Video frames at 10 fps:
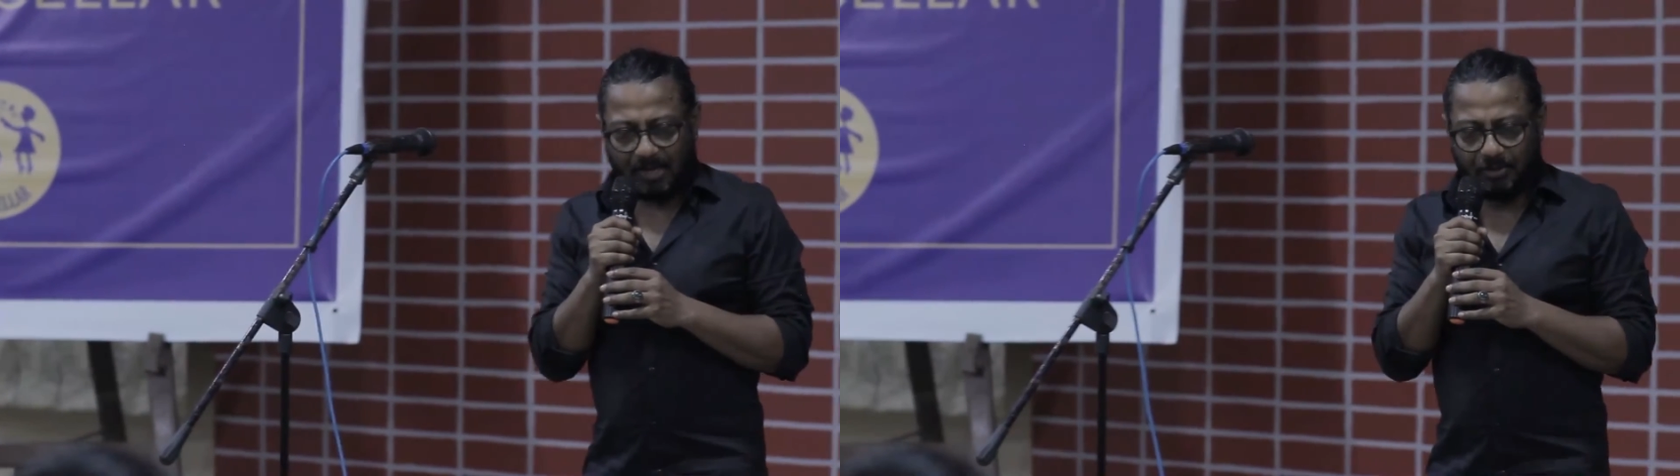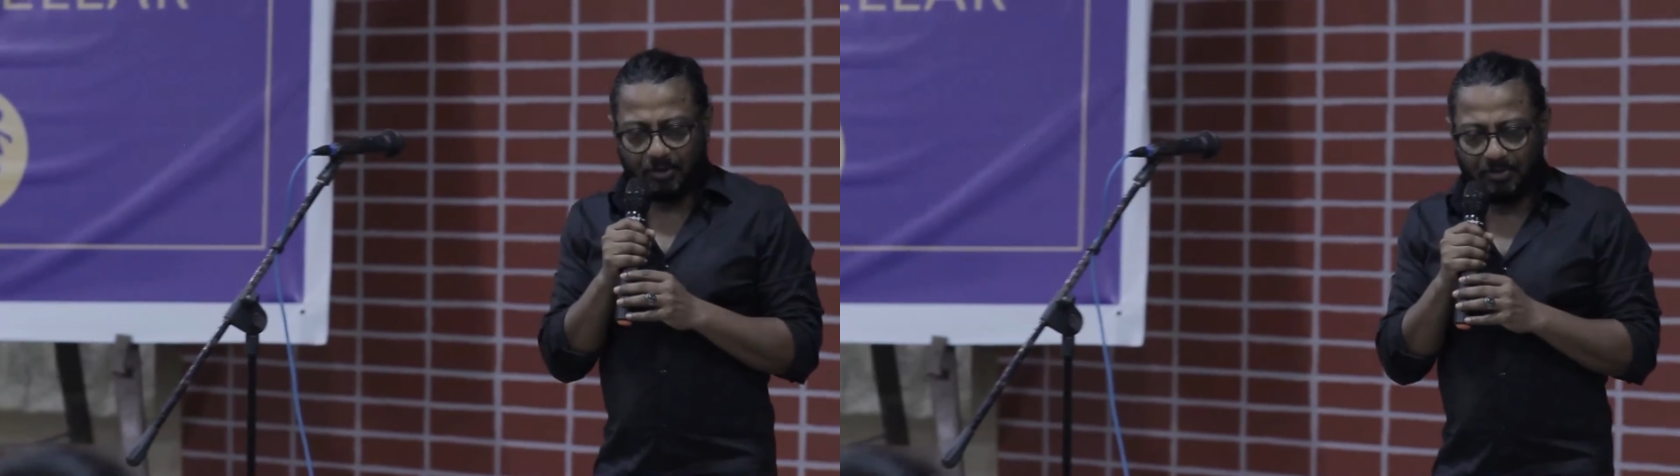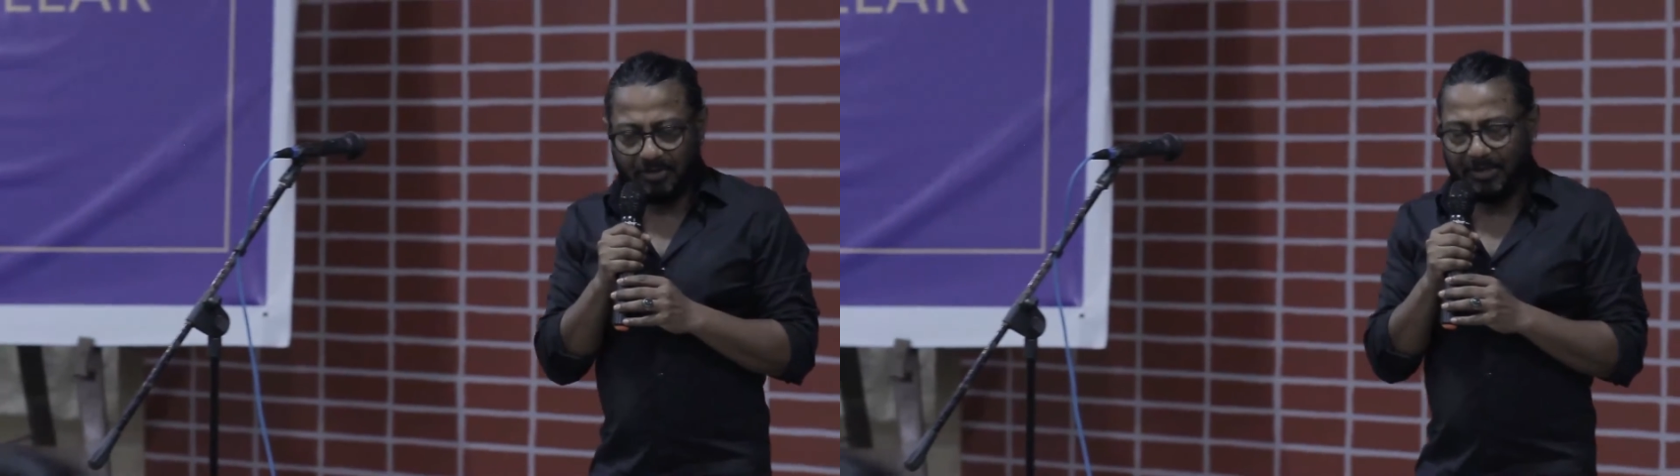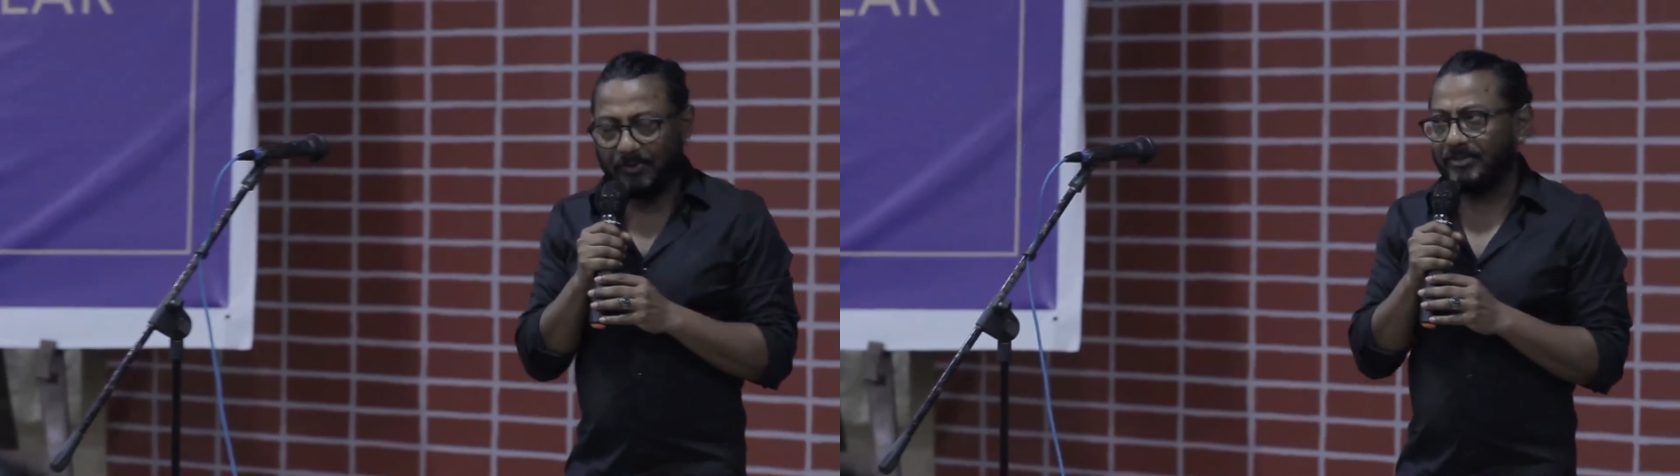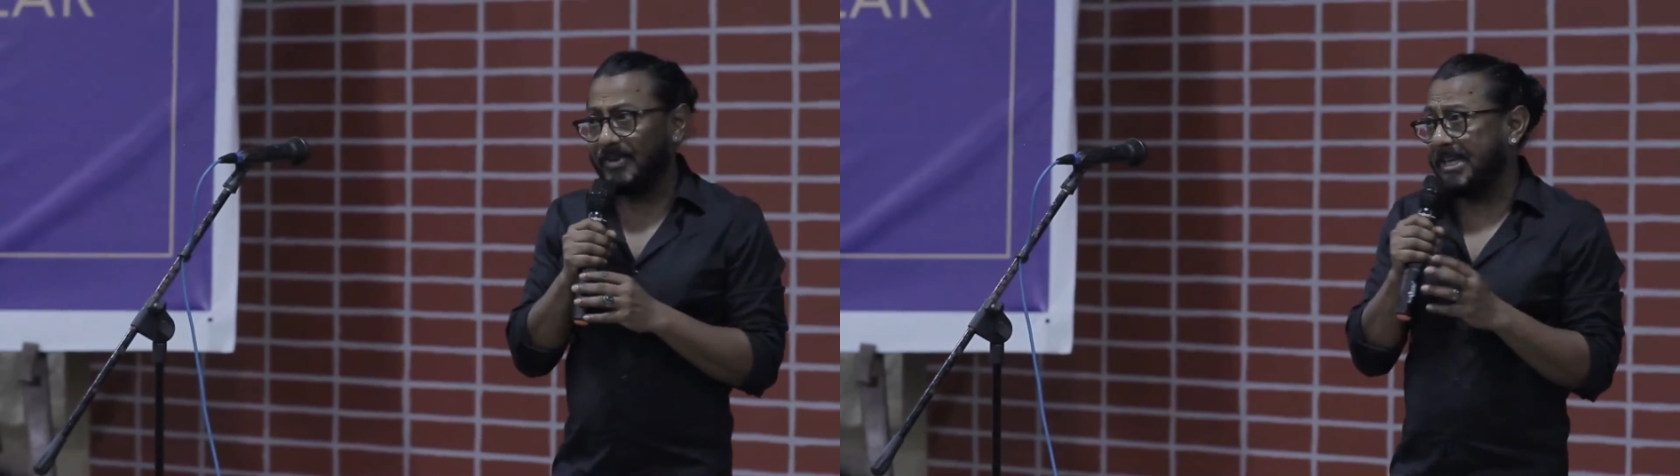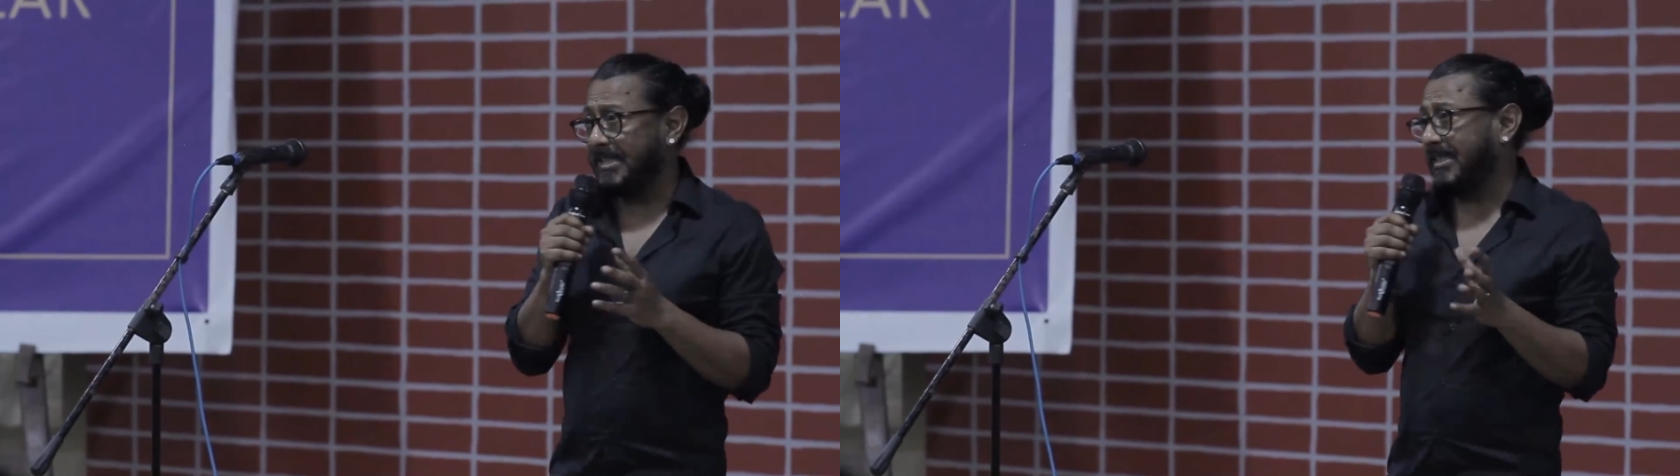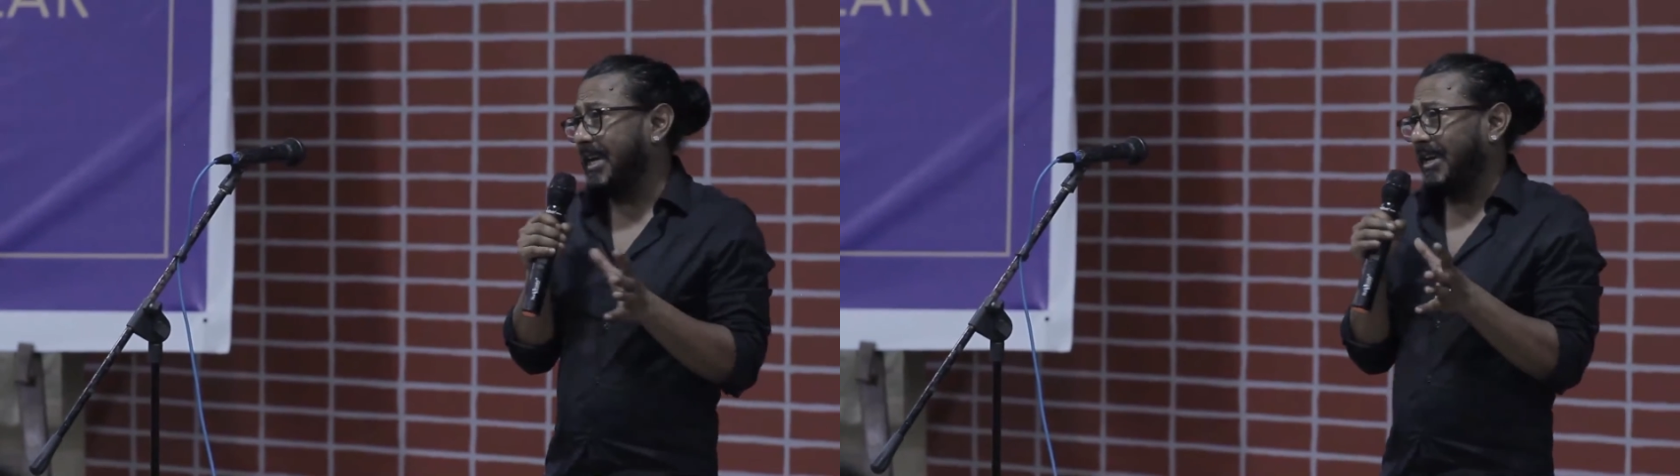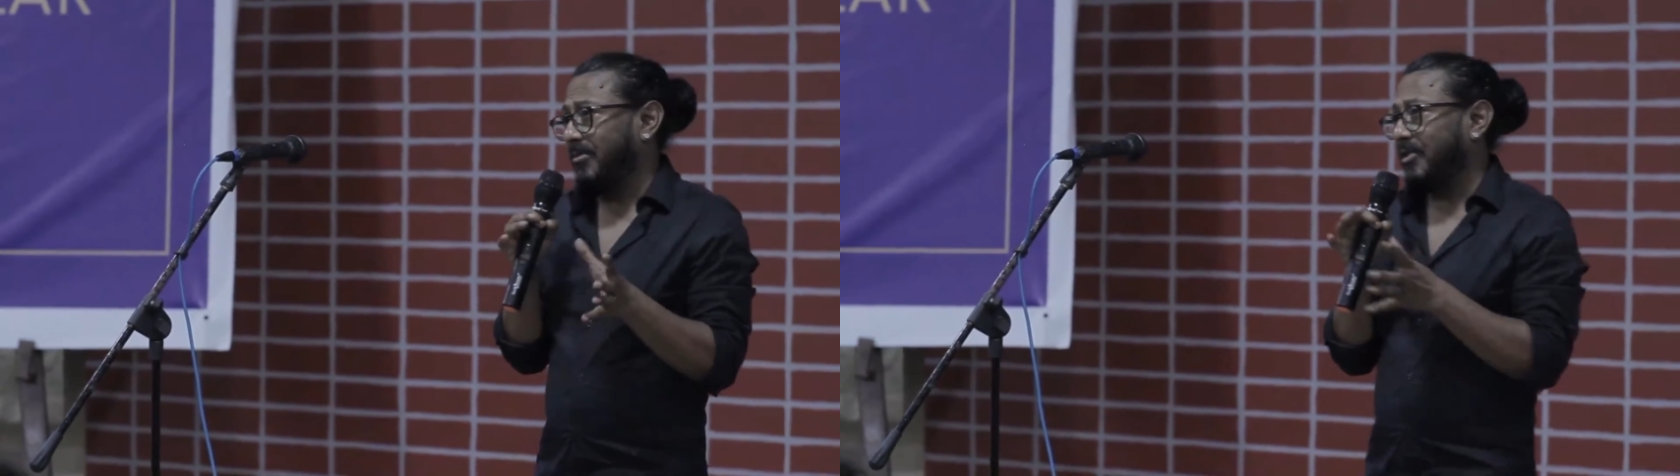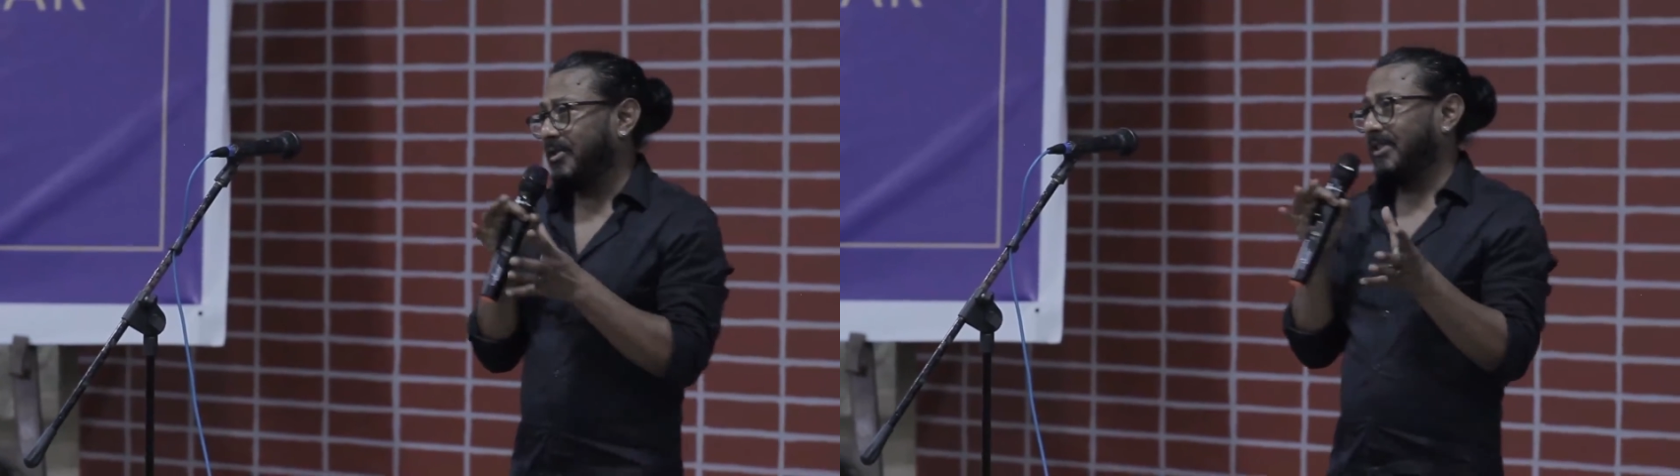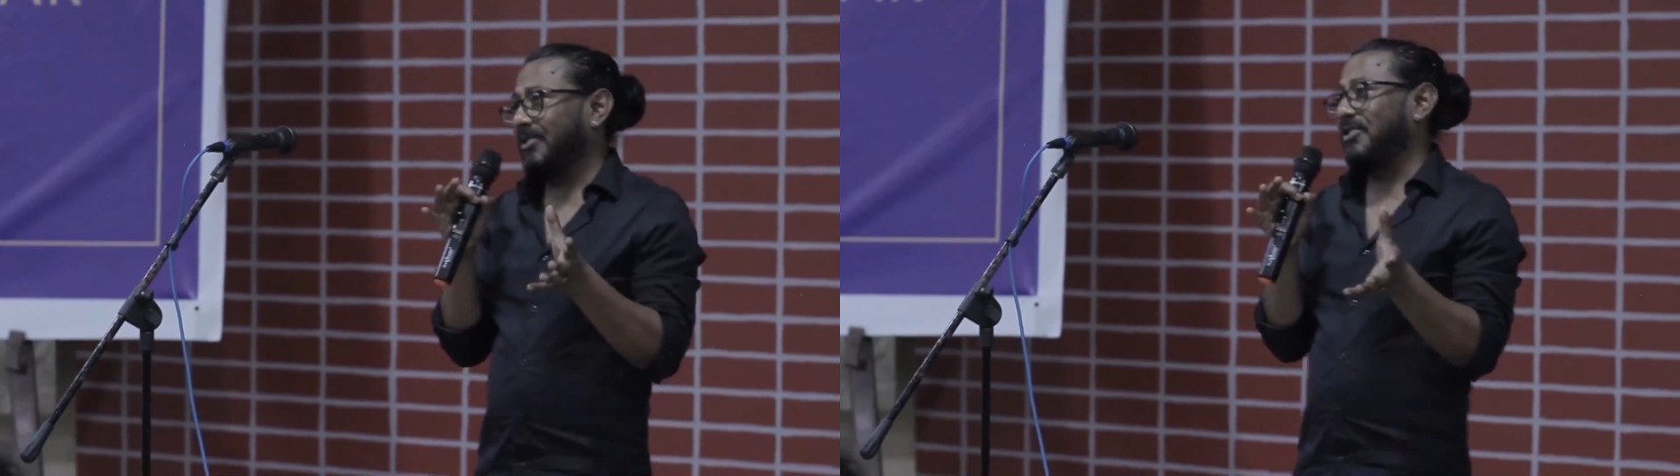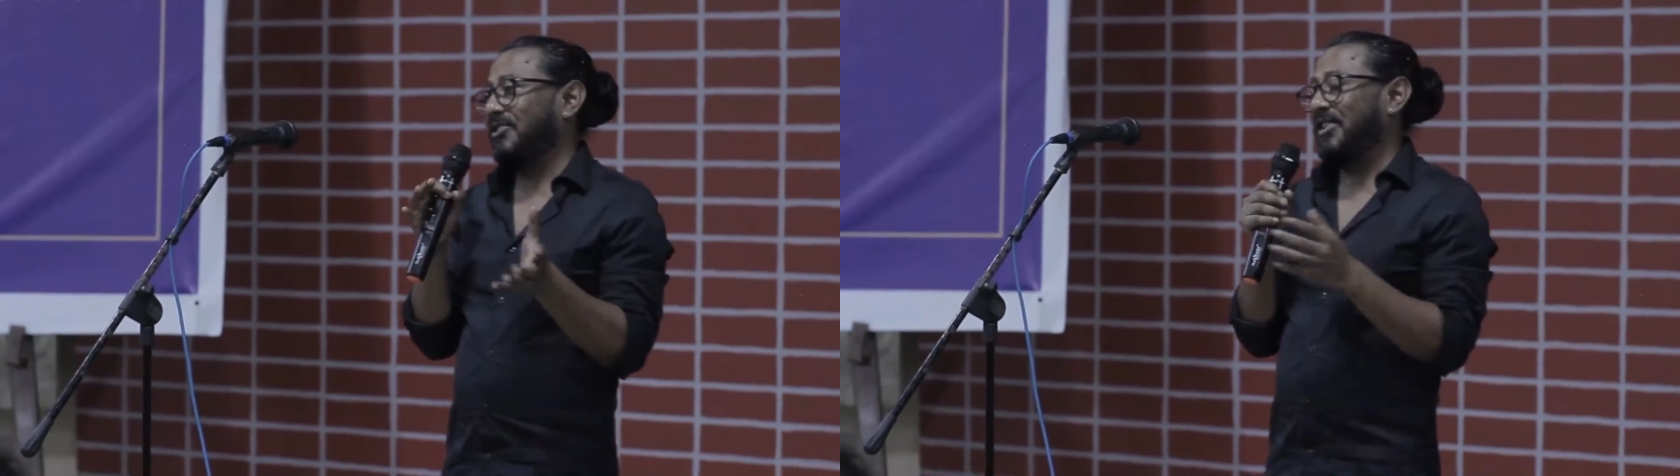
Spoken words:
So he was very scared because he was not